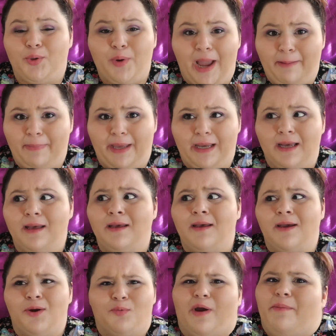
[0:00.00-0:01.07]
cramming
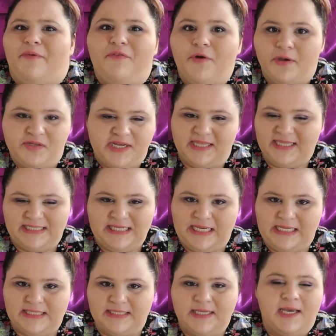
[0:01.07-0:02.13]
right before you take the
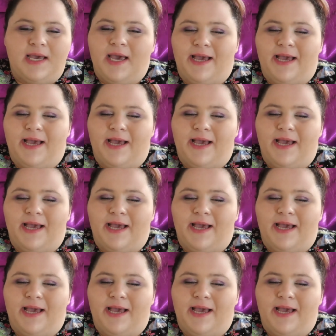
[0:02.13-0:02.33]
TEAS.